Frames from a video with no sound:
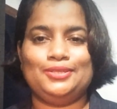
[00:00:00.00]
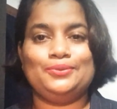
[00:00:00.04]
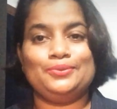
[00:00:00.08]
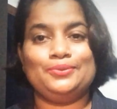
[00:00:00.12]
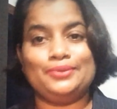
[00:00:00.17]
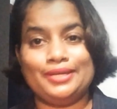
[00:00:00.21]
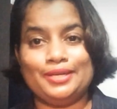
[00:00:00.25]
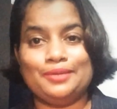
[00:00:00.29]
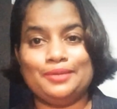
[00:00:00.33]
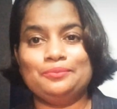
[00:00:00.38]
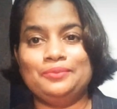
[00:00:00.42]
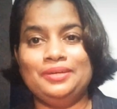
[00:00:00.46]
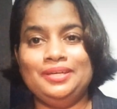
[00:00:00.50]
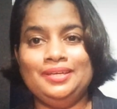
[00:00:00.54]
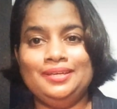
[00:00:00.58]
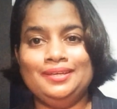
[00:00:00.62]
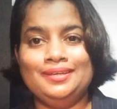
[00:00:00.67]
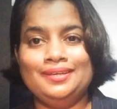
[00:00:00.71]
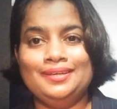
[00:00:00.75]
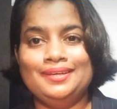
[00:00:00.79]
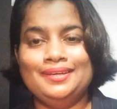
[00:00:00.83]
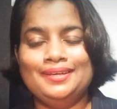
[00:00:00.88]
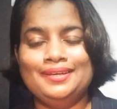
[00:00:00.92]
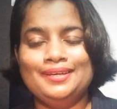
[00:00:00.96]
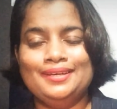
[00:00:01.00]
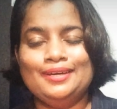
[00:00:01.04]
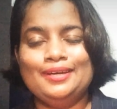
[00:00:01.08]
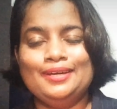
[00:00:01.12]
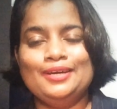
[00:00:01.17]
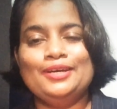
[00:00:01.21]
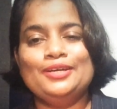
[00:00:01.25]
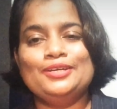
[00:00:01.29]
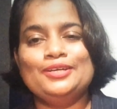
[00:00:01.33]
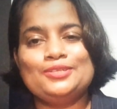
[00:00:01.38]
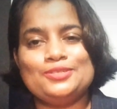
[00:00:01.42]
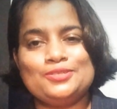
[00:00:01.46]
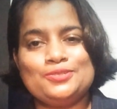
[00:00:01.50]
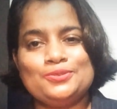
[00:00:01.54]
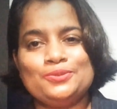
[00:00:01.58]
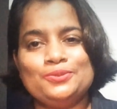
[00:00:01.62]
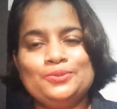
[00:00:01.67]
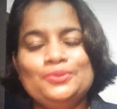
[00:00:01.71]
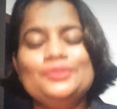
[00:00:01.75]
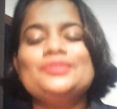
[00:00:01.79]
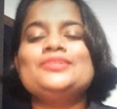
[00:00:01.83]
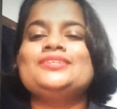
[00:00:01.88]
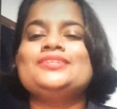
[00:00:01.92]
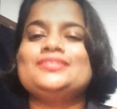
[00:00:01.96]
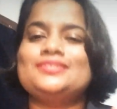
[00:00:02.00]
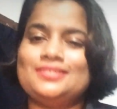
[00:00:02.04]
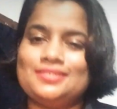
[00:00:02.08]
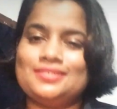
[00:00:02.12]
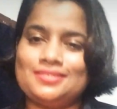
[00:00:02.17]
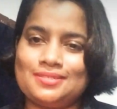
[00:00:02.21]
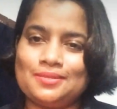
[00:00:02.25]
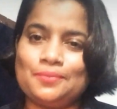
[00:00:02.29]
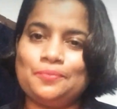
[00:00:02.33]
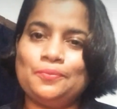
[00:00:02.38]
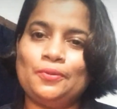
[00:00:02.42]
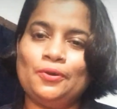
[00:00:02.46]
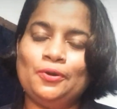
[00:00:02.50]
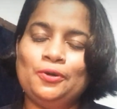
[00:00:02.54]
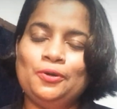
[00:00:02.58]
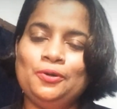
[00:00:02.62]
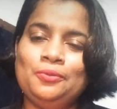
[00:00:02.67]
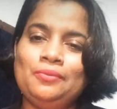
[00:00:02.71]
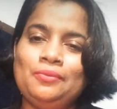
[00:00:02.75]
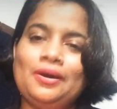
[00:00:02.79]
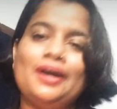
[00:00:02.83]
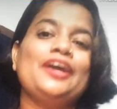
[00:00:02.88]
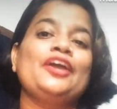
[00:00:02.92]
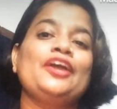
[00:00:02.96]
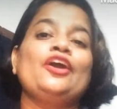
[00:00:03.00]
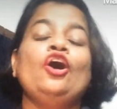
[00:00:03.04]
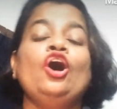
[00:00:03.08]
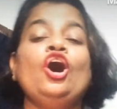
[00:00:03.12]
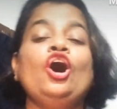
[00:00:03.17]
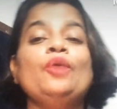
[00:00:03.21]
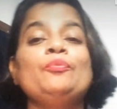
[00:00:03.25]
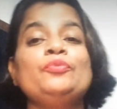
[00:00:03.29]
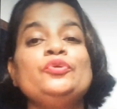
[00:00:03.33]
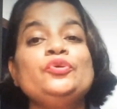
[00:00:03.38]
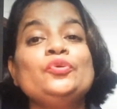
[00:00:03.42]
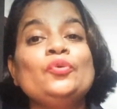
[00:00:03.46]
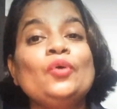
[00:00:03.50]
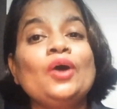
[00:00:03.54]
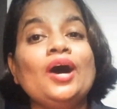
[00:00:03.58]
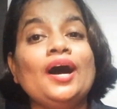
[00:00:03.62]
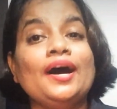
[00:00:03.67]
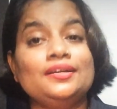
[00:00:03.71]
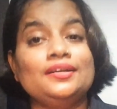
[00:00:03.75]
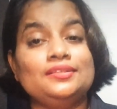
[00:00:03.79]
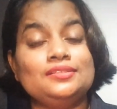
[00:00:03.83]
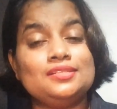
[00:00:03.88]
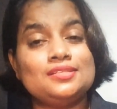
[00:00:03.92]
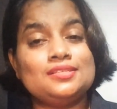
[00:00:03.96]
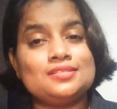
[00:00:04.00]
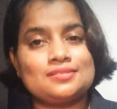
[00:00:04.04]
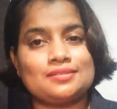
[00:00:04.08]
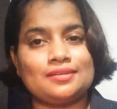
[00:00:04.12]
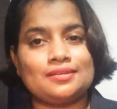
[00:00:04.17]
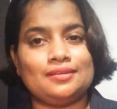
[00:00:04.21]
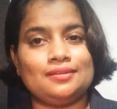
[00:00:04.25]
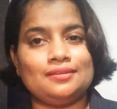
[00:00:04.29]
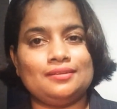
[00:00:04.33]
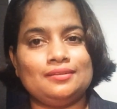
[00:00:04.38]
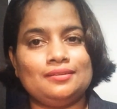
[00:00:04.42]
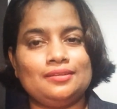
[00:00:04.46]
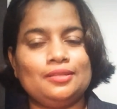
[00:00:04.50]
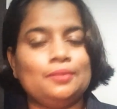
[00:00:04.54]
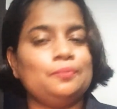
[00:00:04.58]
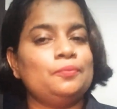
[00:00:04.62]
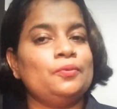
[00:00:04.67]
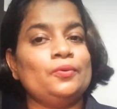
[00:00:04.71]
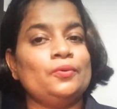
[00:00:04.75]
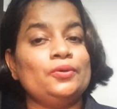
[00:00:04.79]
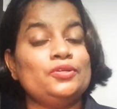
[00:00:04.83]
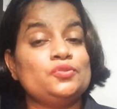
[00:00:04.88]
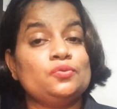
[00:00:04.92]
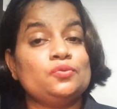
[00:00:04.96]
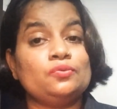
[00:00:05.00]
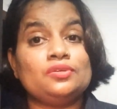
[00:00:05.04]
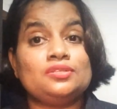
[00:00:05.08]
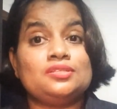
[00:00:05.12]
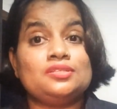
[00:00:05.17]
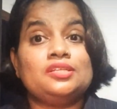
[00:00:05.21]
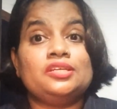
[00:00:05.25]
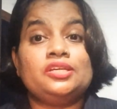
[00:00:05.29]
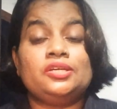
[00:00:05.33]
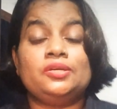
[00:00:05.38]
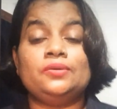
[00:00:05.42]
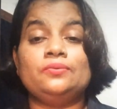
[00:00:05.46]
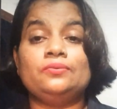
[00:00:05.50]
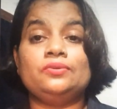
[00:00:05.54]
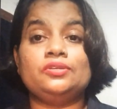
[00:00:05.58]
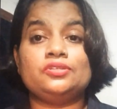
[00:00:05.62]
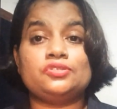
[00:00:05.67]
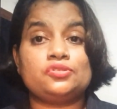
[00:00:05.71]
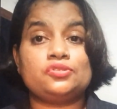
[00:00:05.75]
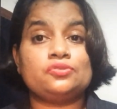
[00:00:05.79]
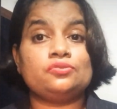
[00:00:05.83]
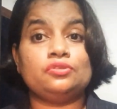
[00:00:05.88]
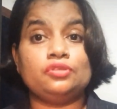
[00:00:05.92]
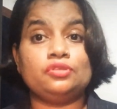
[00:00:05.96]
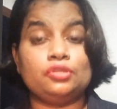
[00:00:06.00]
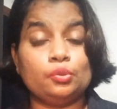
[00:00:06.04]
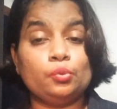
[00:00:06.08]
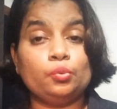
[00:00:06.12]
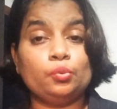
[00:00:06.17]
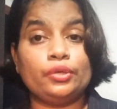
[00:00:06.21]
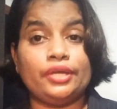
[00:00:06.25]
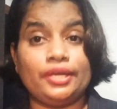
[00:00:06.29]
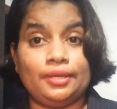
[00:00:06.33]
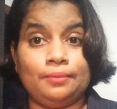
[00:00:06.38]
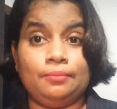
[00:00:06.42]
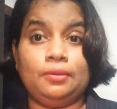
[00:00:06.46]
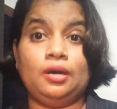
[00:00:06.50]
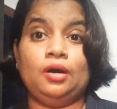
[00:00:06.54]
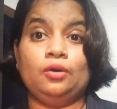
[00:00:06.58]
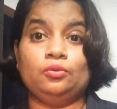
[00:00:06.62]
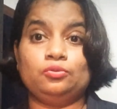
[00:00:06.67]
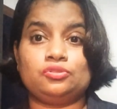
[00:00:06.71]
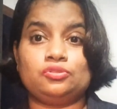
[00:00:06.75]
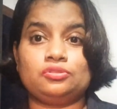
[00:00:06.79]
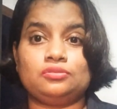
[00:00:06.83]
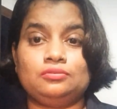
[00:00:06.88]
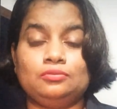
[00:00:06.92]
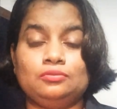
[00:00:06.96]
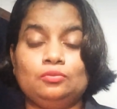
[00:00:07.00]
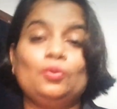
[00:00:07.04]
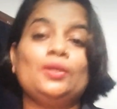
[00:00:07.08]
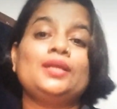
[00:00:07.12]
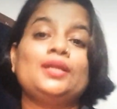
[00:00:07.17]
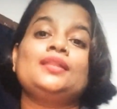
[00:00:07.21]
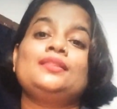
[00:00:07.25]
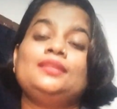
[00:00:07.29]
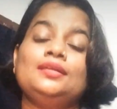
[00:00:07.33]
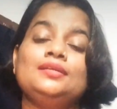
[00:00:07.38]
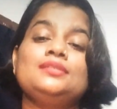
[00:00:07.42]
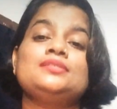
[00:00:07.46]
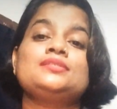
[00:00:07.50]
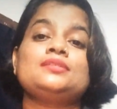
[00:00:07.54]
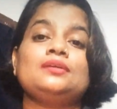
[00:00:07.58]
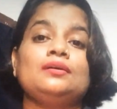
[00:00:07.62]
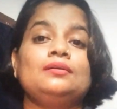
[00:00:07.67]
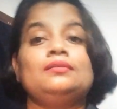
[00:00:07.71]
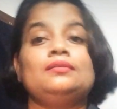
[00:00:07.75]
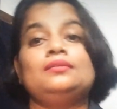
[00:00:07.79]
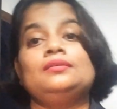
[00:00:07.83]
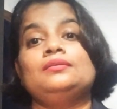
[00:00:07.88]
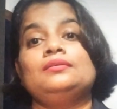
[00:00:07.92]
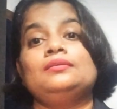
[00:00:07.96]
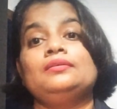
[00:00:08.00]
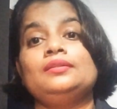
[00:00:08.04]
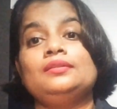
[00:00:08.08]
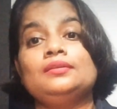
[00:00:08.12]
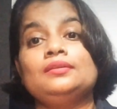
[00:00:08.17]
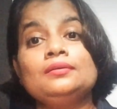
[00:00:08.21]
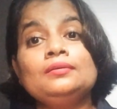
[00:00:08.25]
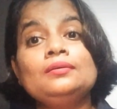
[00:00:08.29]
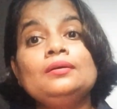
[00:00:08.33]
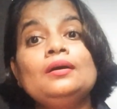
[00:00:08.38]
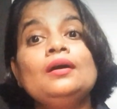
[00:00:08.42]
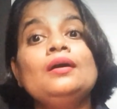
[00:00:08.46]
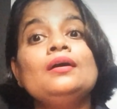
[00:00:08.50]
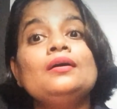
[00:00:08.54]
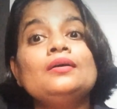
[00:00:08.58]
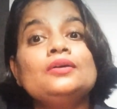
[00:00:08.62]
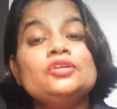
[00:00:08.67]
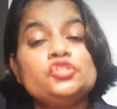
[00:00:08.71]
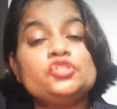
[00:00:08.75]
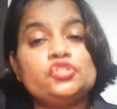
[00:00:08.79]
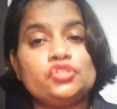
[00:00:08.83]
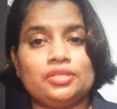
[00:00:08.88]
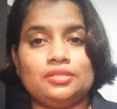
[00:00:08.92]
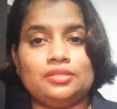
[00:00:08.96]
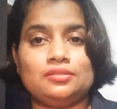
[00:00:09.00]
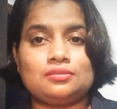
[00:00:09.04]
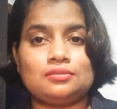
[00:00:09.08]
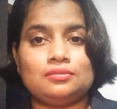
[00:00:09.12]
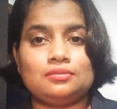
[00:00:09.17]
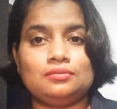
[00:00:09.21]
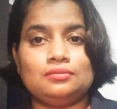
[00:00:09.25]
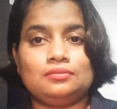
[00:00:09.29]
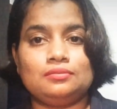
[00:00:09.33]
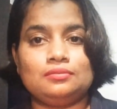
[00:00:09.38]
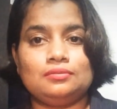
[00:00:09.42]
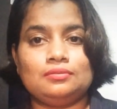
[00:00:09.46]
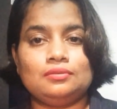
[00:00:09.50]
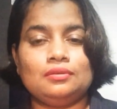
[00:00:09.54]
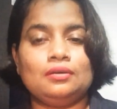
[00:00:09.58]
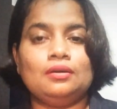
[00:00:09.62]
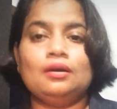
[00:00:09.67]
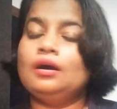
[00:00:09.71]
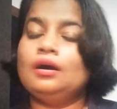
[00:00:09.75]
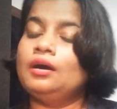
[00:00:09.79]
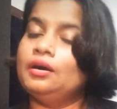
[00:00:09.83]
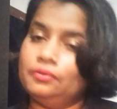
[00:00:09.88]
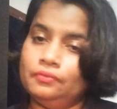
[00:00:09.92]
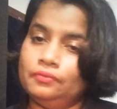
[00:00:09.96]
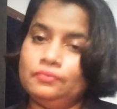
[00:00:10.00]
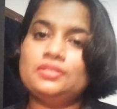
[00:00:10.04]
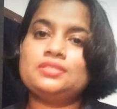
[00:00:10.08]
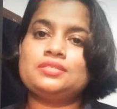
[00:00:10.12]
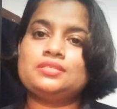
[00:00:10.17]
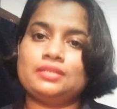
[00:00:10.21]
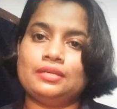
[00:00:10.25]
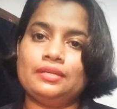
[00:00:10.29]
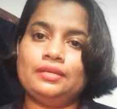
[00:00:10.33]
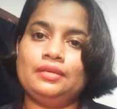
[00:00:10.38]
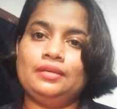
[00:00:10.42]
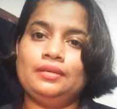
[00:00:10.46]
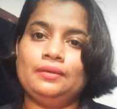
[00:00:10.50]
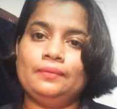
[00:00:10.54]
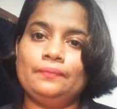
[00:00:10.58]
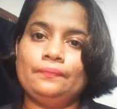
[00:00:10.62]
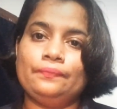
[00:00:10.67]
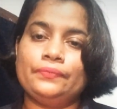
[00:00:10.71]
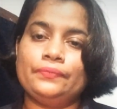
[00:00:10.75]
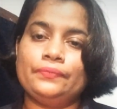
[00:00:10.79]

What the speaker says: You get me? So this is the poem. I hope you understand. The poet wasn't curious to know about what other things are there in the shed. Obviously,